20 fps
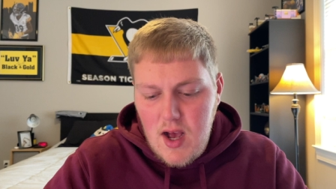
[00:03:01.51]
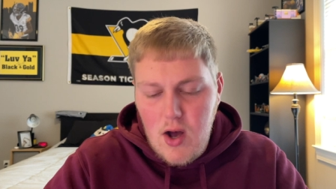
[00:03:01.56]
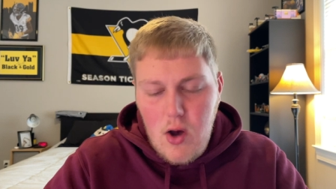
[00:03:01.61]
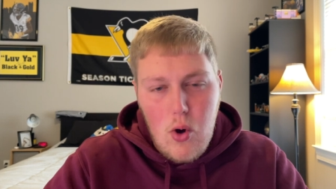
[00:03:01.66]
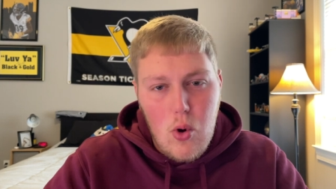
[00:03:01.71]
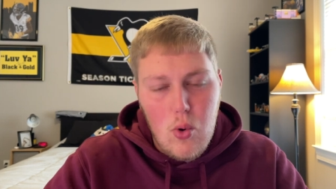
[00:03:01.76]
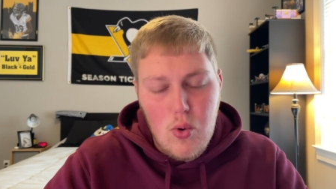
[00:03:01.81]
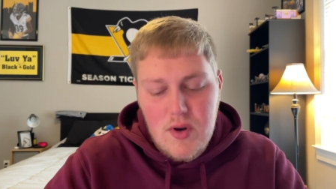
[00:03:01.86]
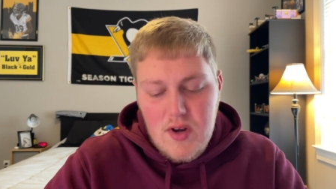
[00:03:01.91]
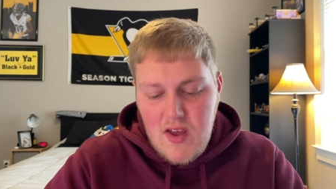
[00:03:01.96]

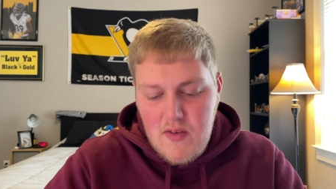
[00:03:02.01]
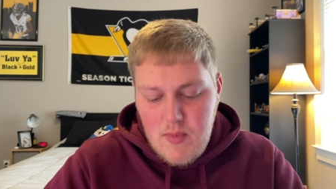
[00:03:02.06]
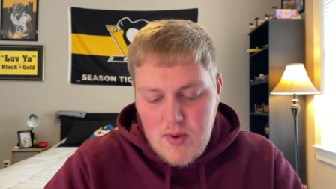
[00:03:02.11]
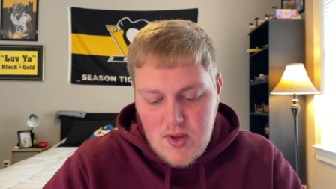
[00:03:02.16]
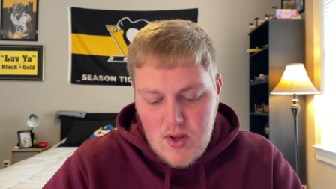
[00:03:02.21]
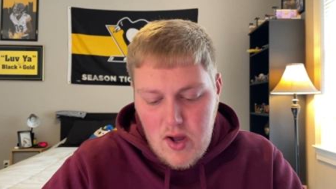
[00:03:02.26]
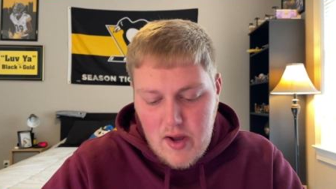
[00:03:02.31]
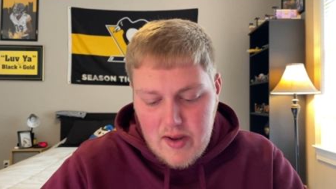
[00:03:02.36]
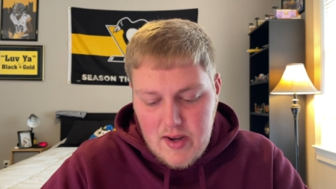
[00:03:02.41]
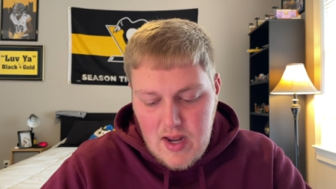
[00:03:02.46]
Holden, I've been
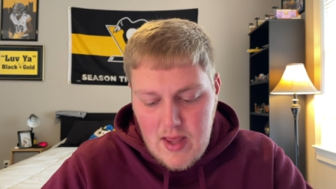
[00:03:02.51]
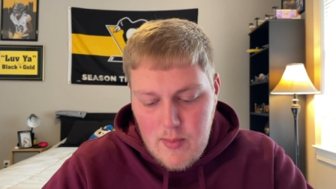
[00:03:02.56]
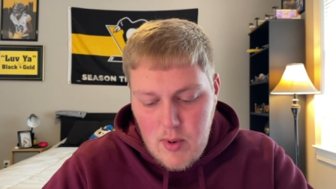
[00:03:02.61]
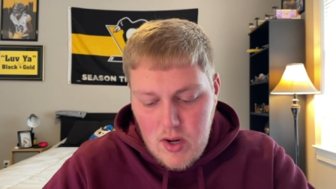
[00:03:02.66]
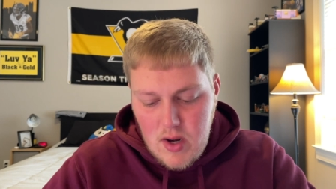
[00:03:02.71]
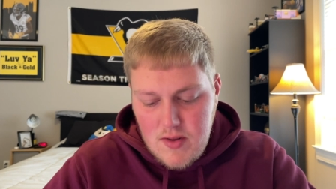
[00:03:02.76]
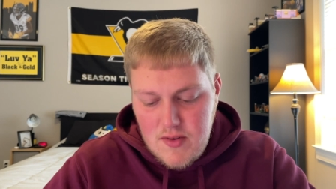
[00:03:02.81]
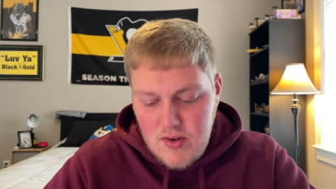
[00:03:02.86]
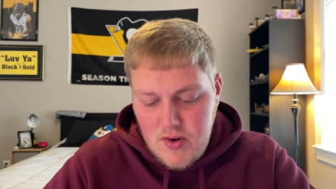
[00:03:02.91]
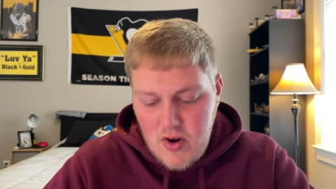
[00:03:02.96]
talking to him
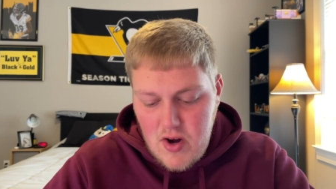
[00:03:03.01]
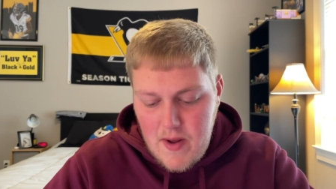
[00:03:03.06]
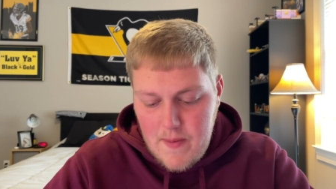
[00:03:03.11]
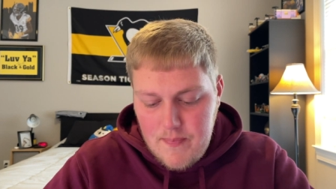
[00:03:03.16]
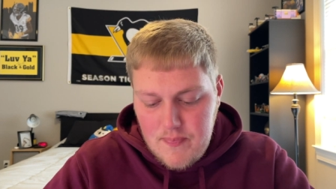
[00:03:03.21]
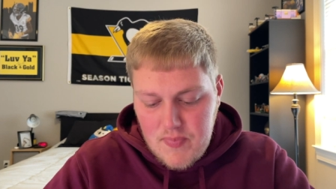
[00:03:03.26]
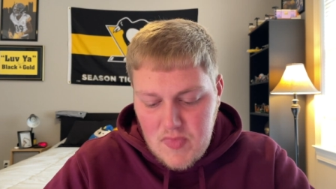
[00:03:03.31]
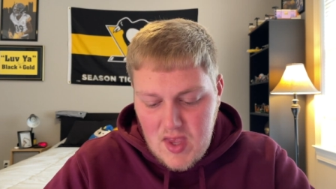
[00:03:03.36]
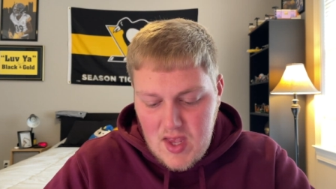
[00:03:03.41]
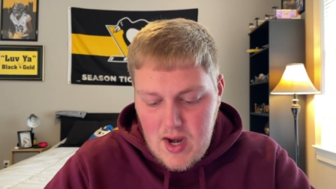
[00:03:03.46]
on Instagram,
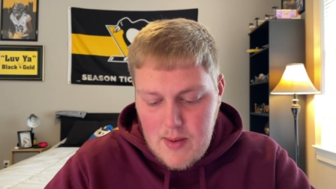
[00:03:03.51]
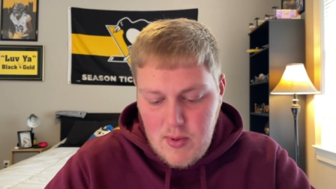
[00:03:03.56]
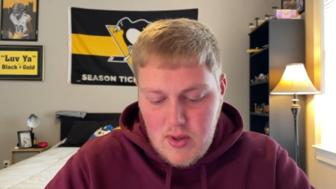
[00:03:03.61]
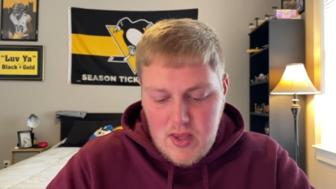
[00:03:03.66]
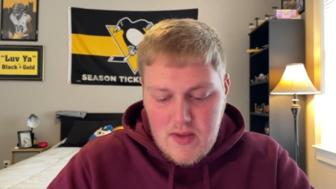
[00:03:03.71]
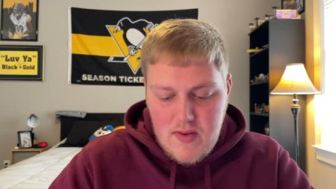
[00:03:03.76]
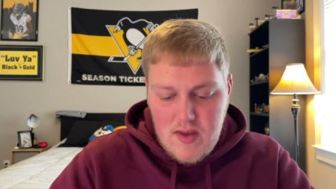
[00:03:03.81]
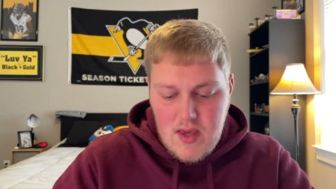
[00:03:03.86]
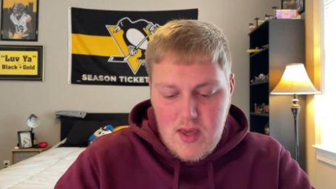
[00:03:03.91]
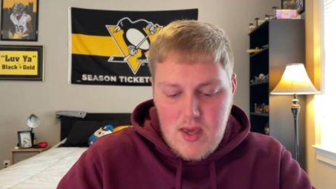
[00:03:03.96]
and I
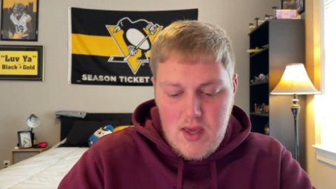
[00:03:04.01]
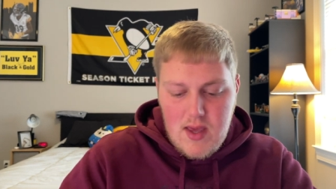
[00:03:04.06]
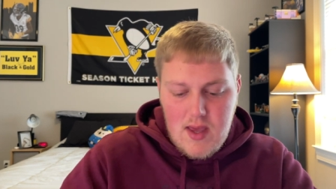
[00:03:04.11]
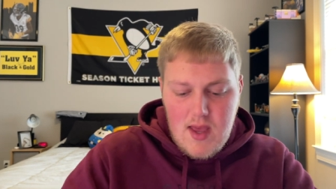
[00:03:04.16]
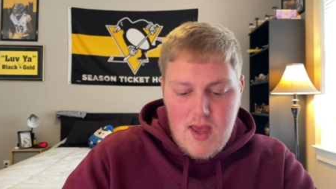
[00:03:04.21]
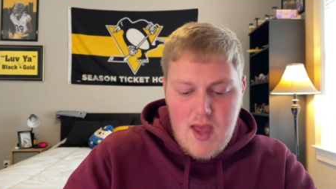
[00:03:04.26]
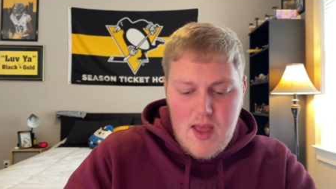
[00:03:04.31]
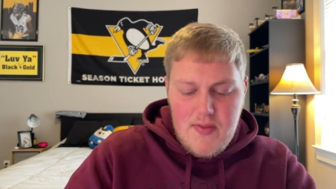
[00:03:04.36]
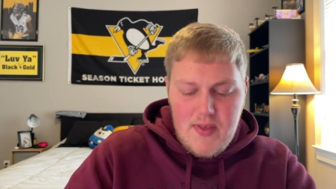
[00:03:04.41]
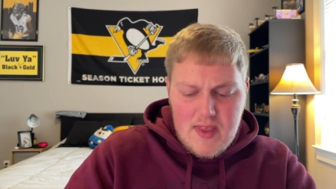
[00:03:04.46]
believe he, I
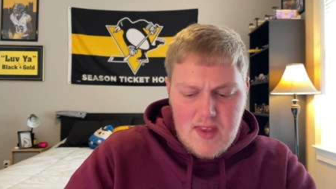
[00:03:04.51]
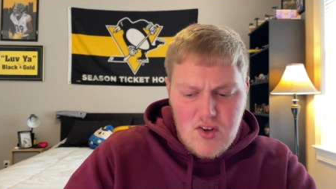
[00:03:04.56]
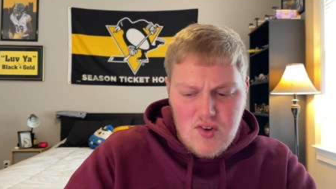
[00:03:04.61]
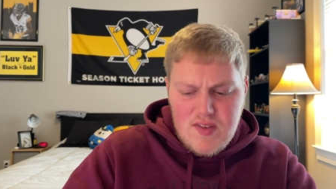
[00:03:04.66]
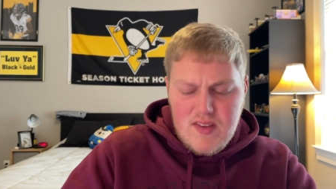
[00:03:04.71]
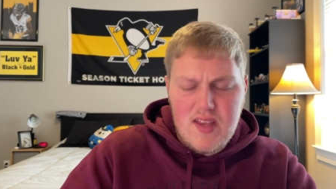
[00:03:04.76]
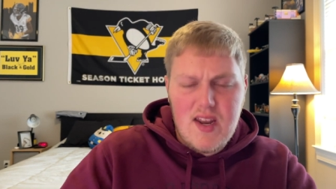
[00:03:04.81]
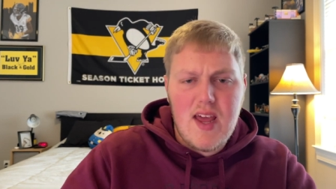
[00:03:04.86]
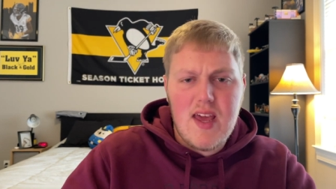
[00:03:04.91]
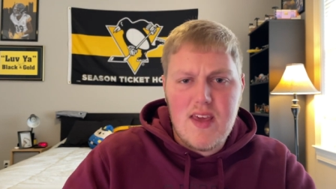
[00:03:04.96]
think
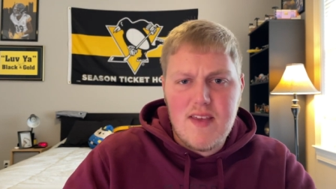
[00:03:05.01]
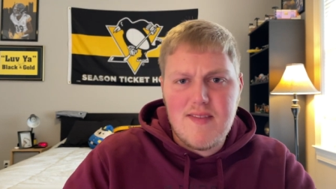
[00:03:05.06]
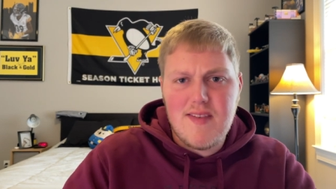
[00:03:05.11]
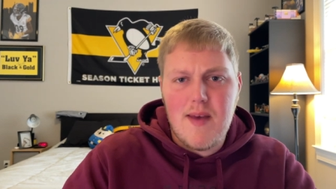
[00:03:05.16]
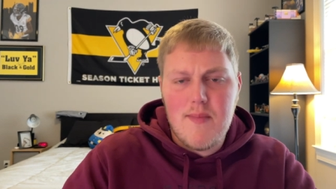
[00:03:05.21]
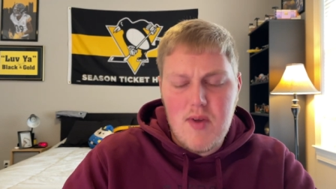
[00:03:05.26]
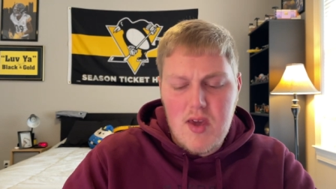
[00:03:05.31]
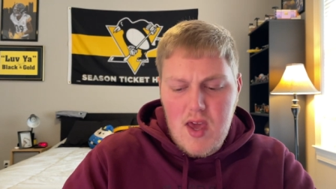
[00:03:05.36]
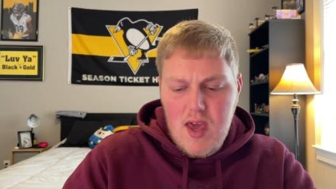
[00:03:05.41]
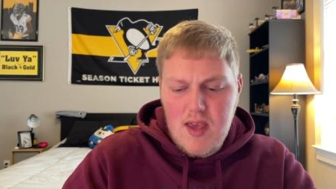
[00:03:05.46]
just today he
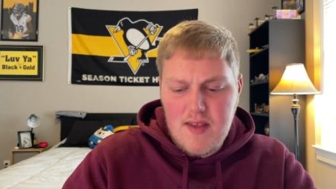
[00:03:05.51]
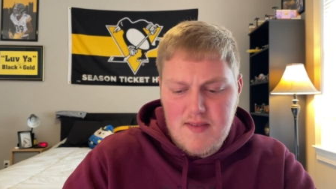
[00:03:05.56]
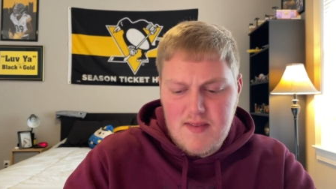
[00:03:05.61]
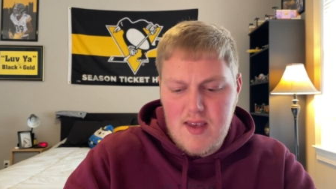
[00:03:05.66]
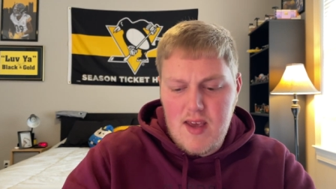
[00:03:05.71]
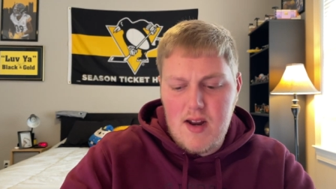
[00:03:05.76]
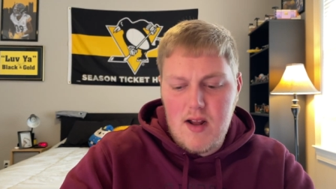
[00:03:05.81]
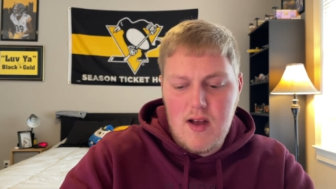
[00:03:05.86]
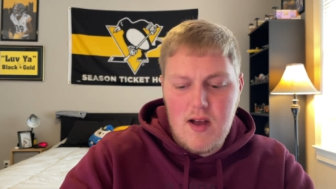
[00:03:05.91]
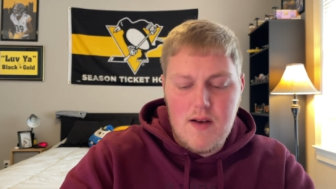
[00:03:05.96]
sent me a
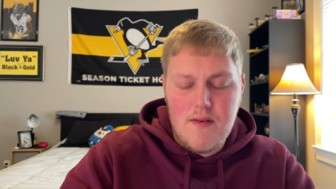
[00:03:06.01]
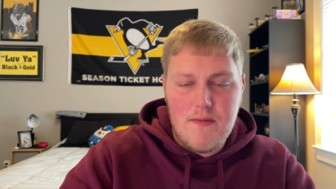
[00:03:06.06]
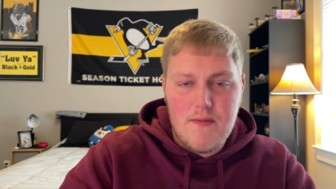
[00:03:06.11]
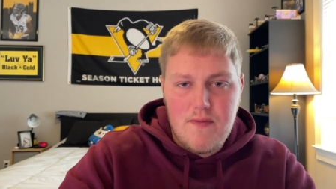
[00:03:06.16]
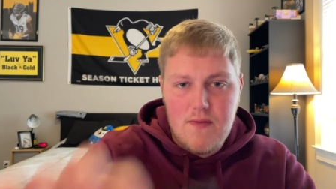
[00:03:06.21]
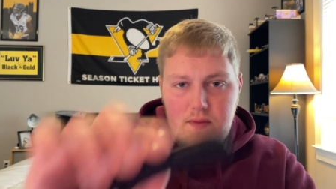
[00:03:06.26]
set of